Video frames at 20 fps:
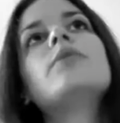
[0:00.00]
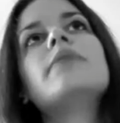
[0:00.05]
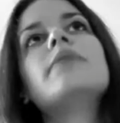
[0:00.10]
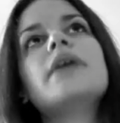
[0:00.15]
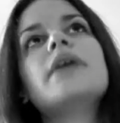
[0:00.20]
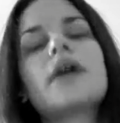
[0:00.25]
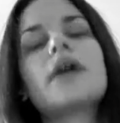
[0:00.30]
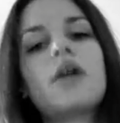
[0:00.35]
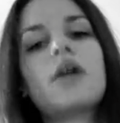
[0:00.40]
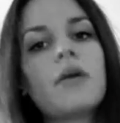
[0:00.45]
be
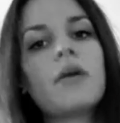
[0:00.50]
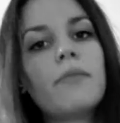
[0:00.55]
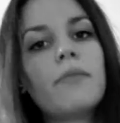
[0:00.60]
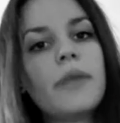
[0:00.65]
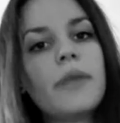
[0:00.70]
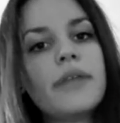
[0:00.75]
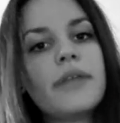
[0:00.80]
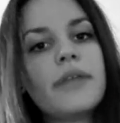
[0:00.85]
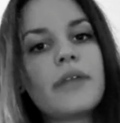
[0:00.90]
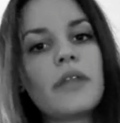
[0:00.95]
a
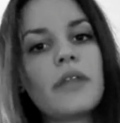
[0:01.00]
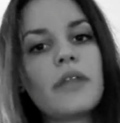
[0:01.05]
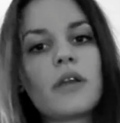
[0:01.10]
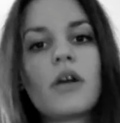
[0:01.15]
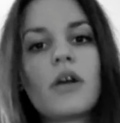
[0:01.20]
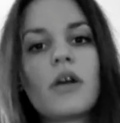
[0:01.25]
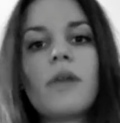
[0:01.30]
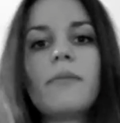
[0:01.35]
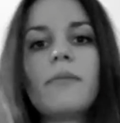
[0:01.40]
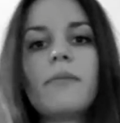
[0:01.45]
complete and
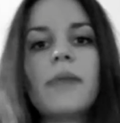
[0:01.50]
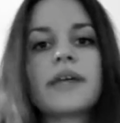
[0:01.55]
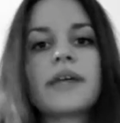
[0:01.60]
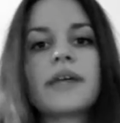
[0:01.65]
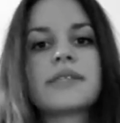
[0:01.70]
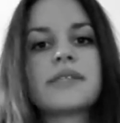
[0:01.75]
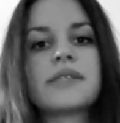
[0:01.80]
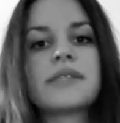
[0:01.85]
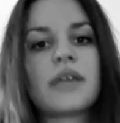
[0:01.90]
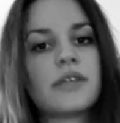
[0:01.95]

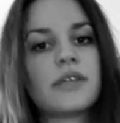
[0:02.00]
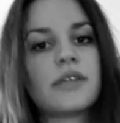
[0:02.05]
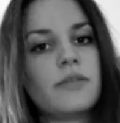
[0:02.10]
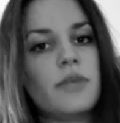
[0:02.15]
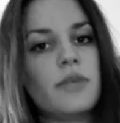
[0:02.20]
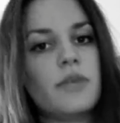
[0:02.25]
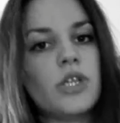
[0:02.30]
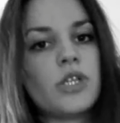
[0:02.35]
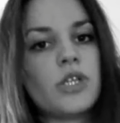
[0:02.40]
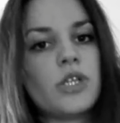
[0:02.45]
complex
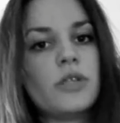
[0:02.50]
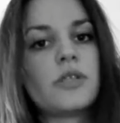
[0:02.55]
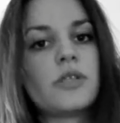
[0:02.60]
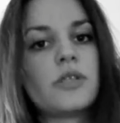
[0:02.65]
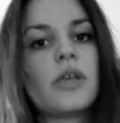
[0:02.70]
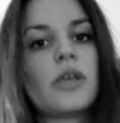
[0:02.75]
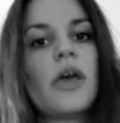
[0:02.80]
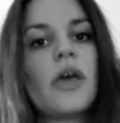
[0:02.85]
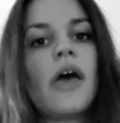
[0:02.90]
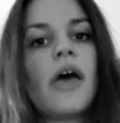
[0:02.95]
exhibition,
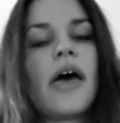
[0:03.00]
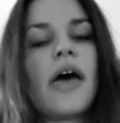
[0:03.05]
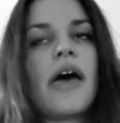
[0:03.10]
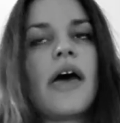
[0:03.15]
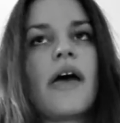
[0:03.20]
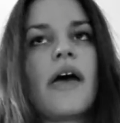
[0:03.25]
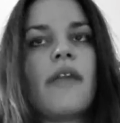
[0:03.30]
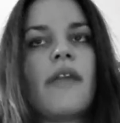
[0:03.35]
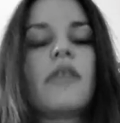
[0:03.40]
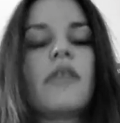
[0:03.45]

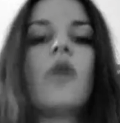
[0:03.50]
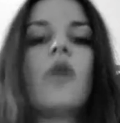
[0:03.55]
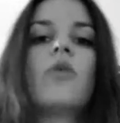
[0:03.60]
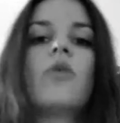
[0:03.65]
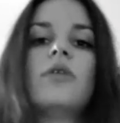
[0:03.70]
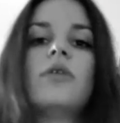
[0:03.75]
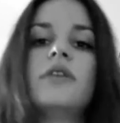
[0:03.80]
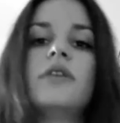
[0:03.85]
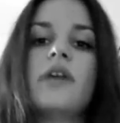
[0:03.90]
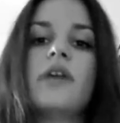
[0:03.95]
and
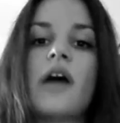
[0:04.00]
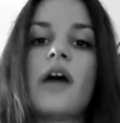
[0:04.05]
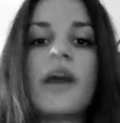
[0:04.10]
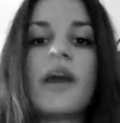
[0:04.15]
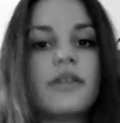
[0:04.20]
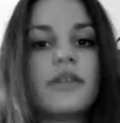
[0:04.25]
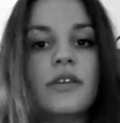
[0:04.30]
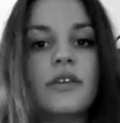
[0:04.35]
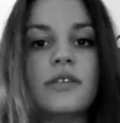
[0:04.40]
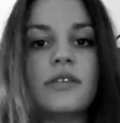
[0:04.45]
all the
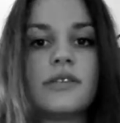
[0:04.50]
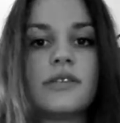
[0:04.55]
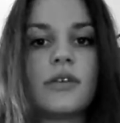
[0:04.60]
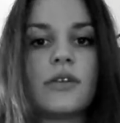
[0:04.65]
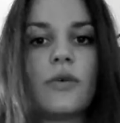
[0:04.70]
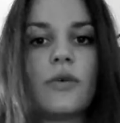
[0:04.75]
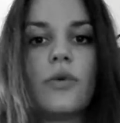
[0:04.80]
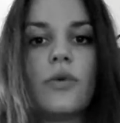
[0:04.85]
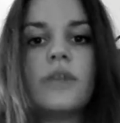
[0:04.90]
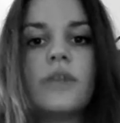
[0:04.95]
artists
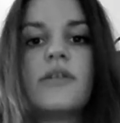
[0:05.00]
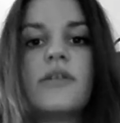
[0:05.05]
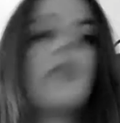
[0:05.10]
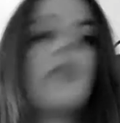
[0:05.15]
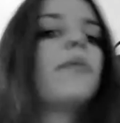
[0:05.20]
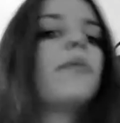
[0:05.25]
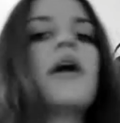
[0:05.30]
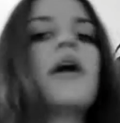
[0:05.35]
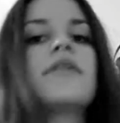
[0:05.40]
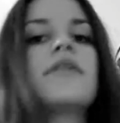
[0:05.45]
who will
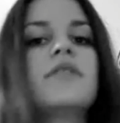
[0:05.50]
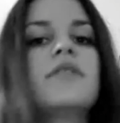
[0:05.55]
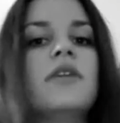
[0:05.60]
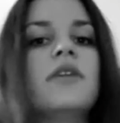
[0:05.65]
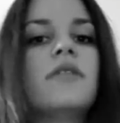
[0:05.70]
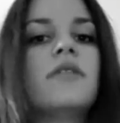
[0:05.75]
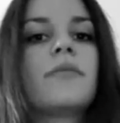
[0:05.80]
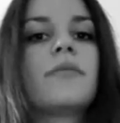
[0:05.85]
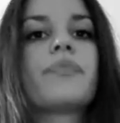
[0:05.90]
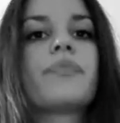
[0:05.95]
take part in
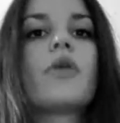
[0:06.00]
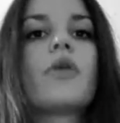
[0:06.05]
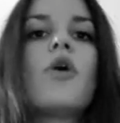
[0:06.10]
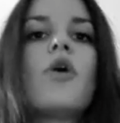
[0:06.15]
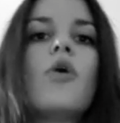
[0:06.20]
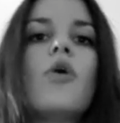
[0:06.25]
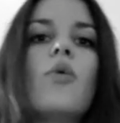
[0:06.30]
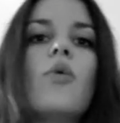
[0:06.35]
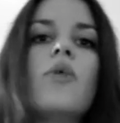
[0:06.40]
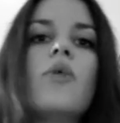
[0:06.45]
it
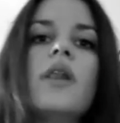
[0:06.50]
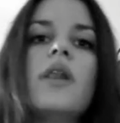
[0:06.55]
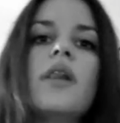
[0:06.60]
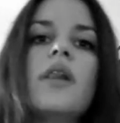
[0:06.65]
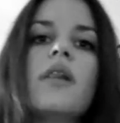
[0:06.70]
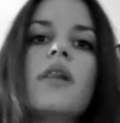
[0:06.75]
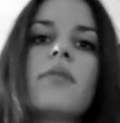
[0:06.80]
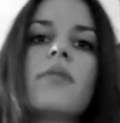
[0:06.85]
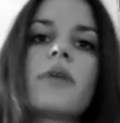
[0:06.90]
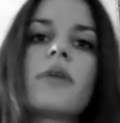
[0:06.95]

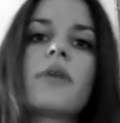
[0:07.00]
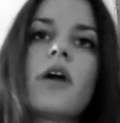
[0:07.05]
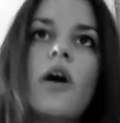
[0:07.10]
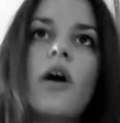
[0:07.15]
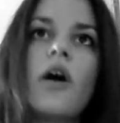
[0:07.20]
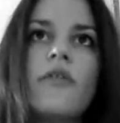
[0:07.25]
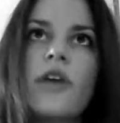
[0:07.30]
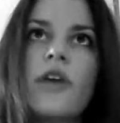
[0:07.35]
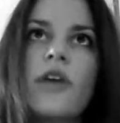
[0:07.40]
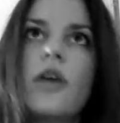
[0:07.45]
will
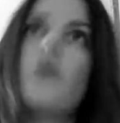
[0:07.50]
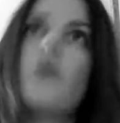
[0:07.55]
cover